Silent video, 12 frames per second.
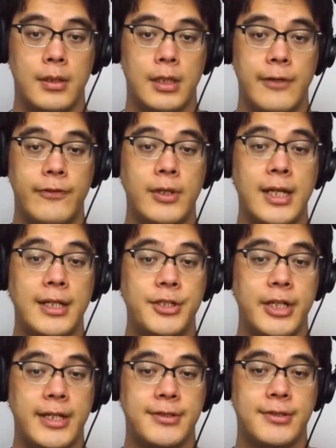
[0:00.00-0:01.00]
If you get a
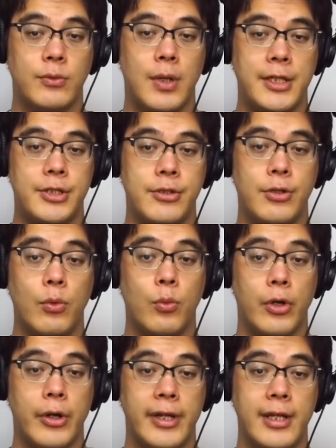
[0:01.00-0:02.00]
chance to watch Don't
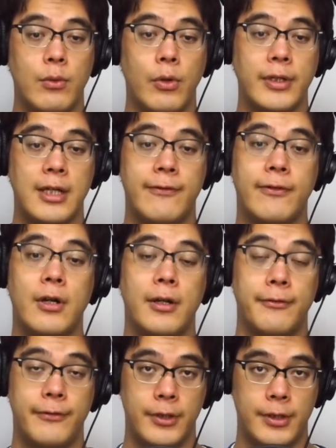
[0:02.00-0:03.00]
Worry, You Won't Get Far
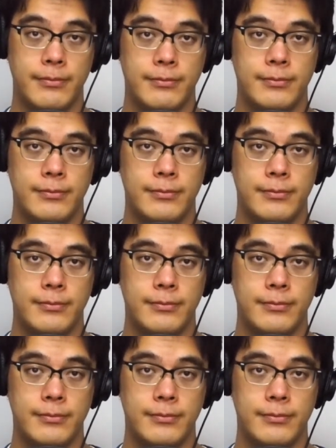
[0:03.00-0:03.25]
on Foot,